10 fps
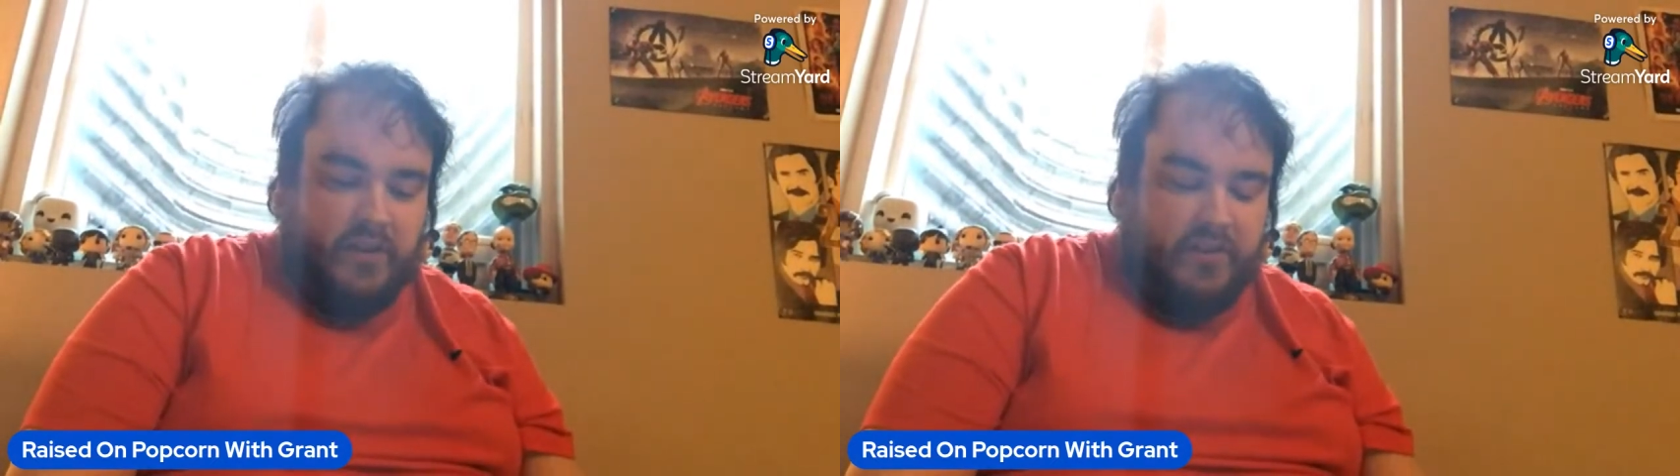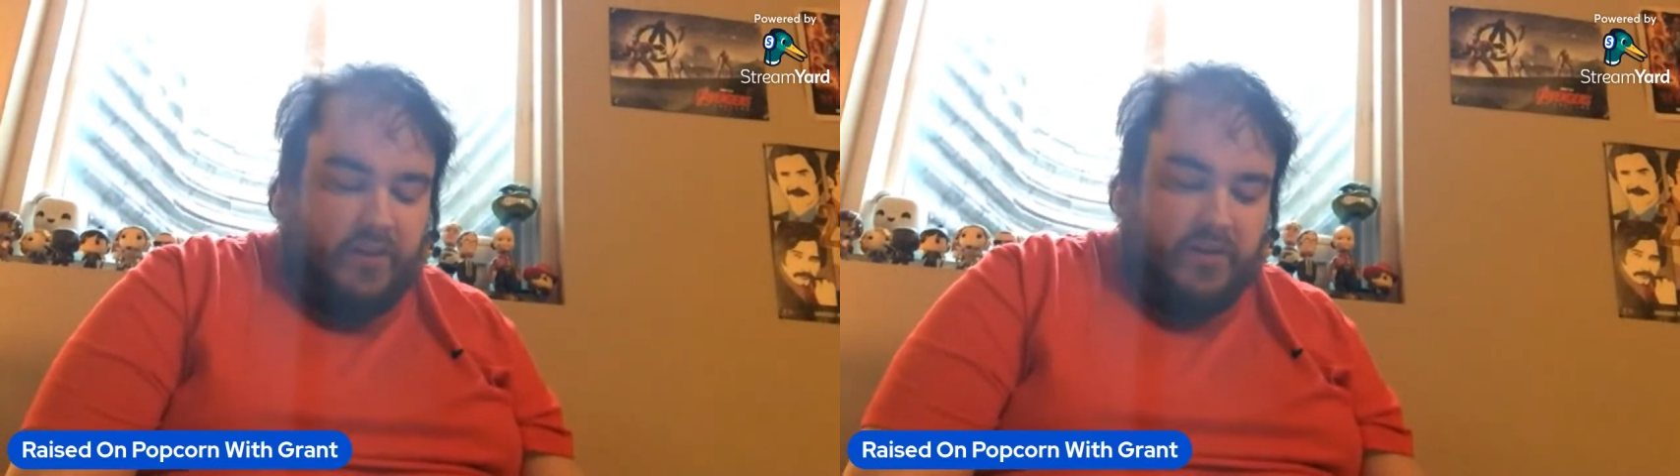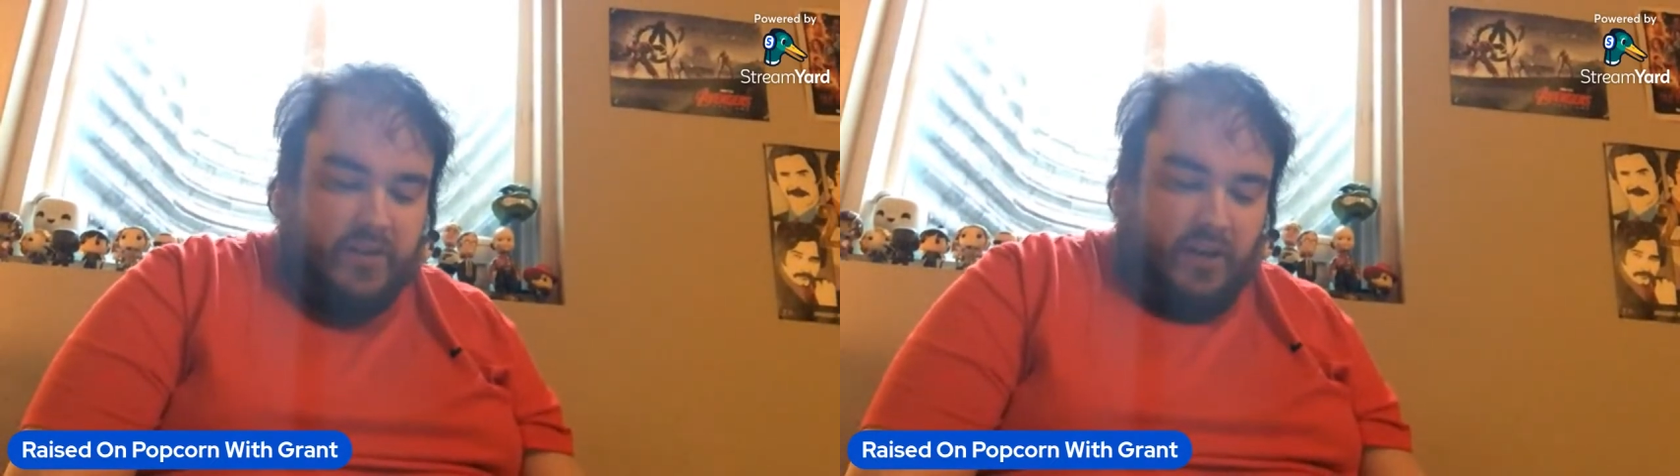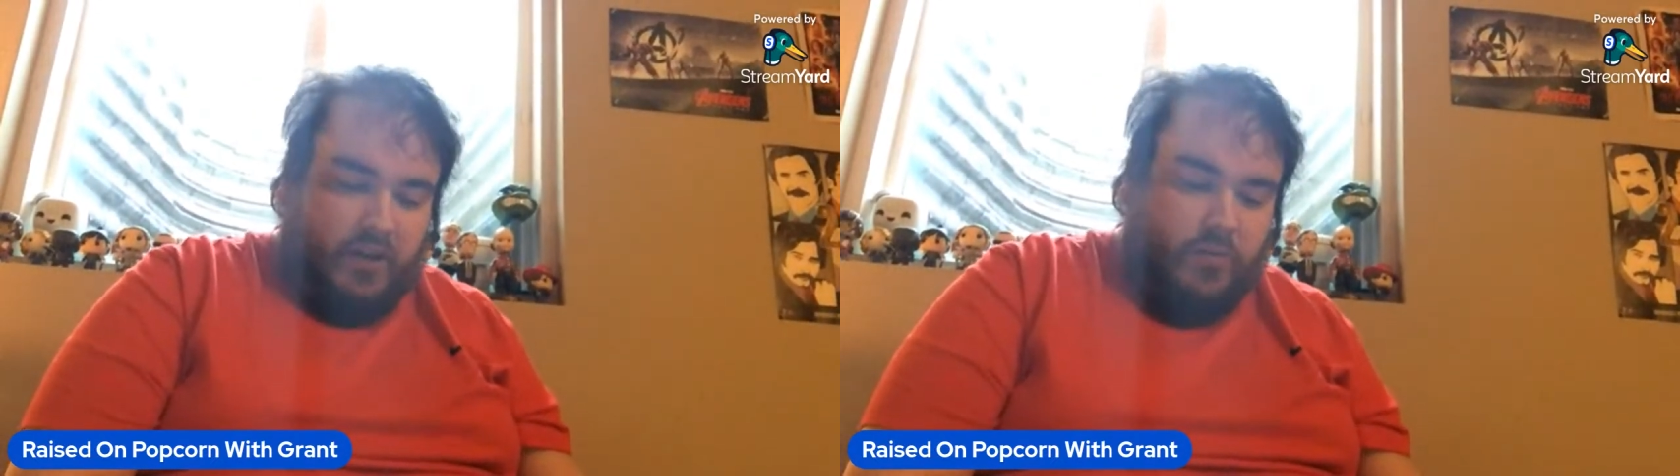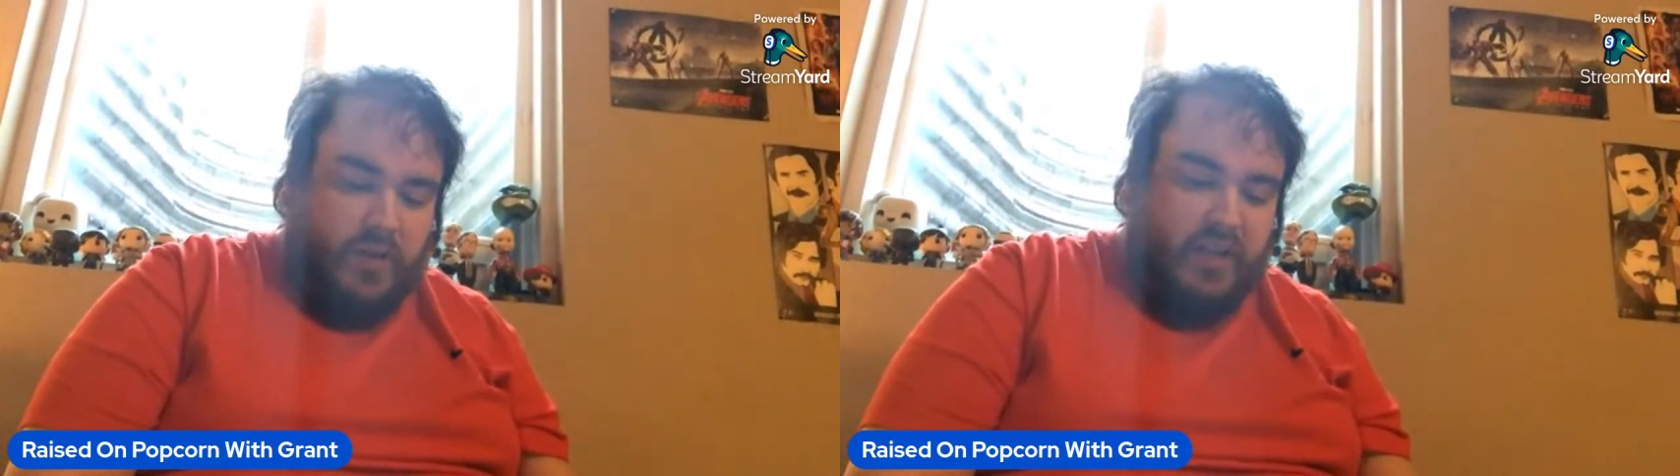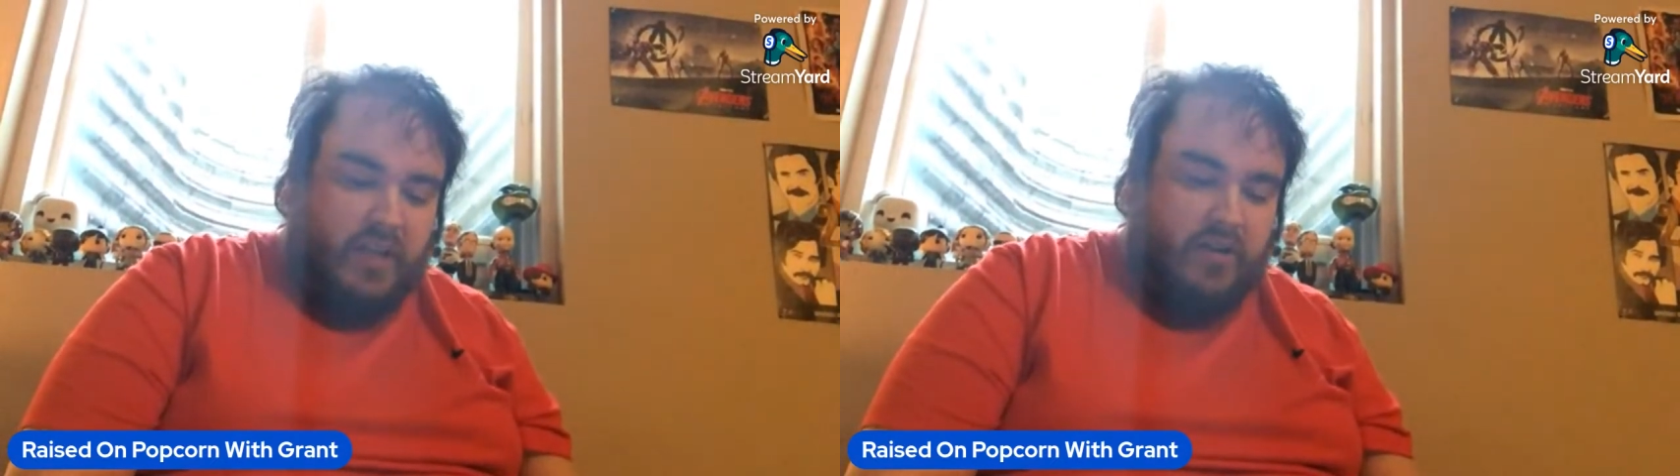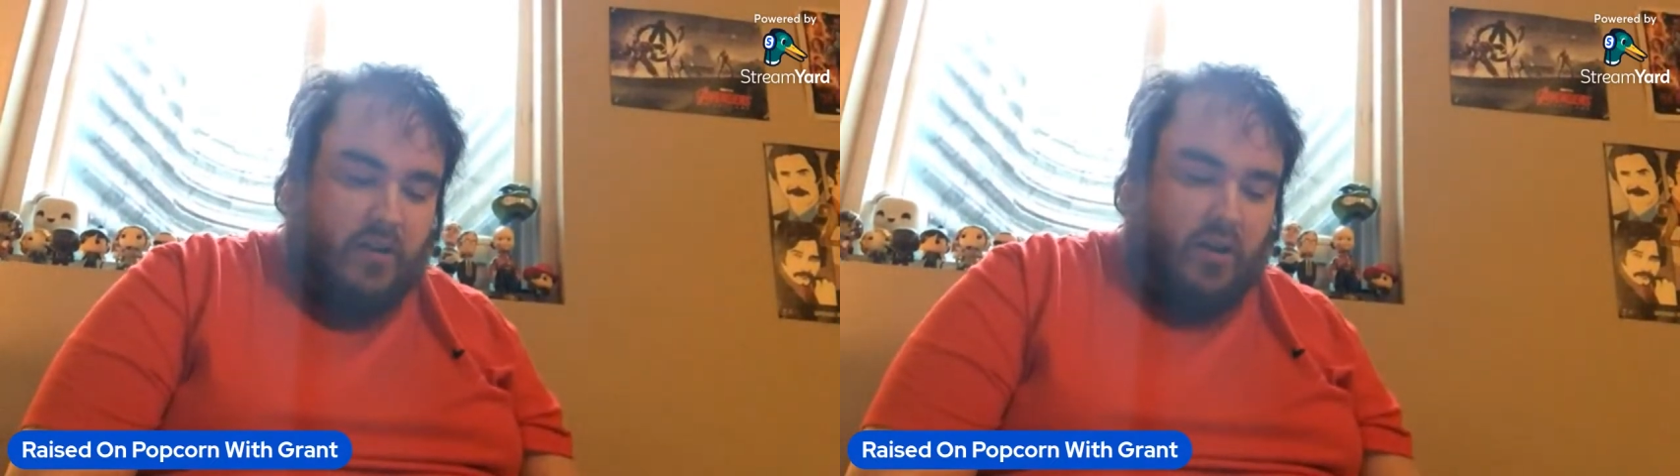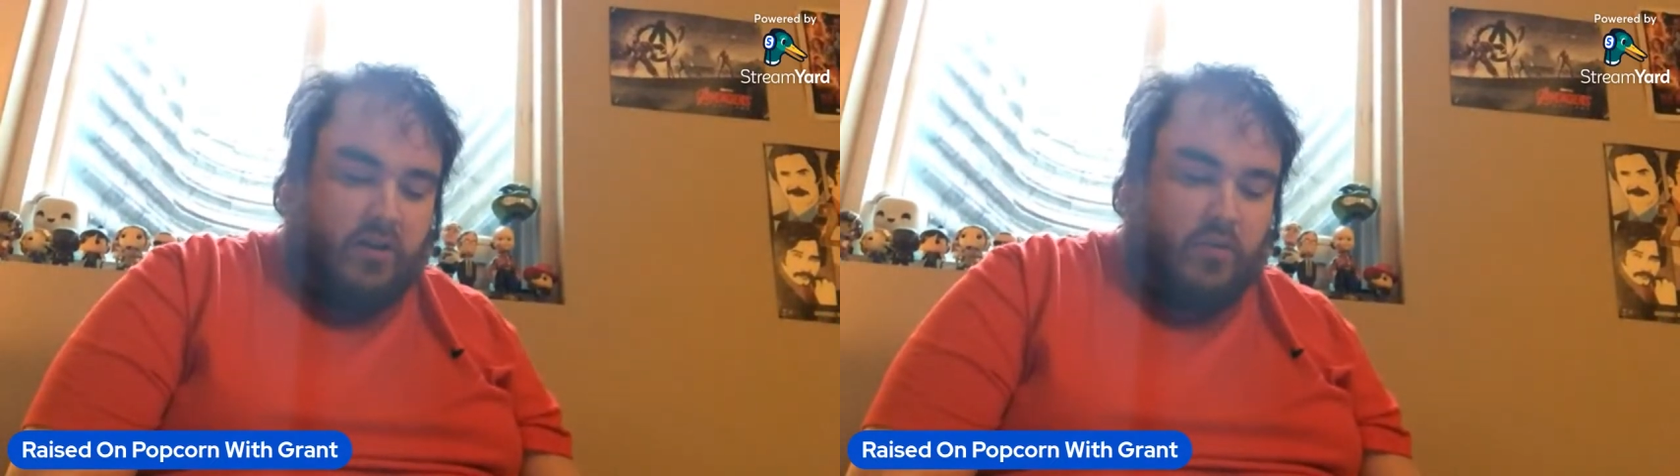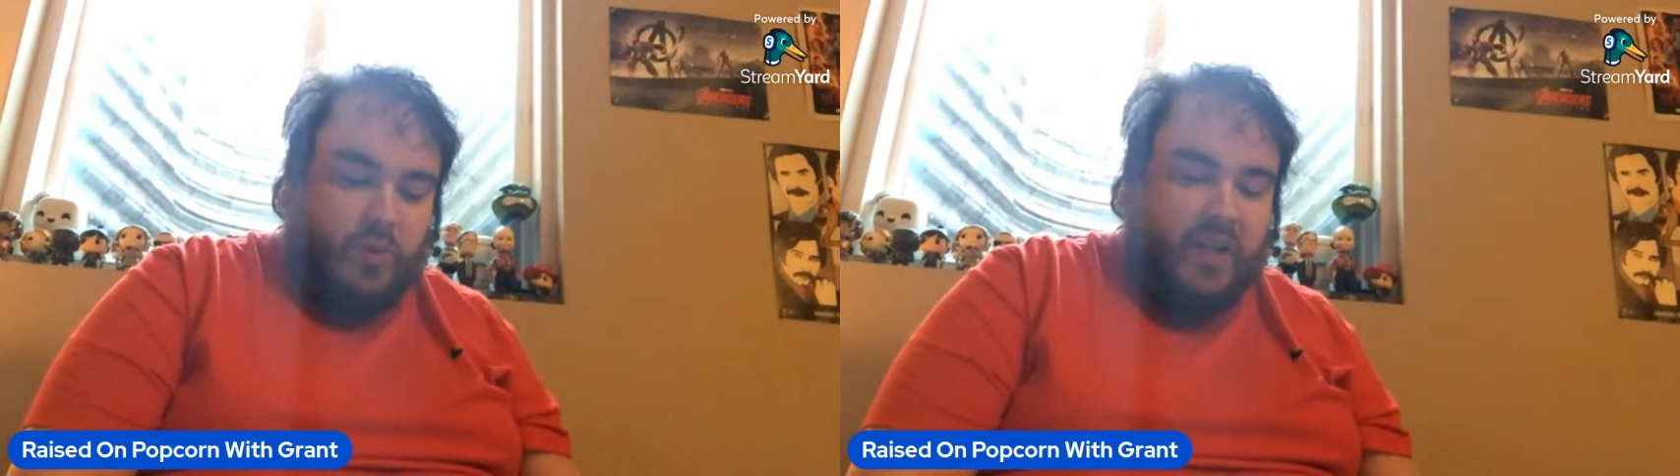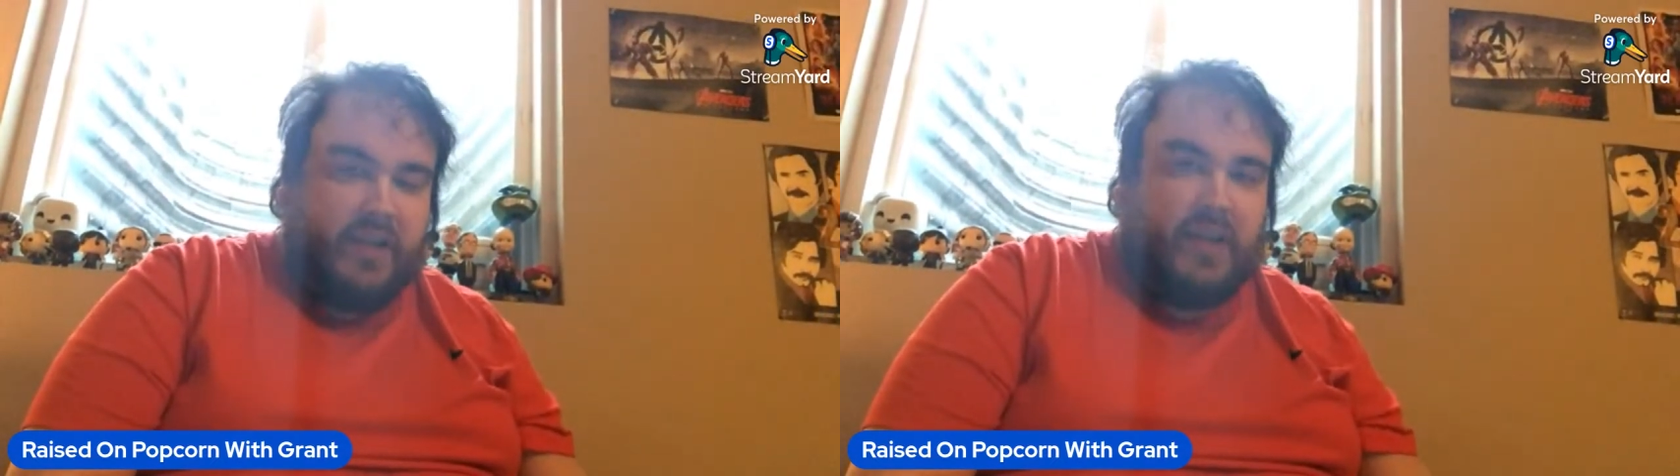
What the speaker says: So, On a Wing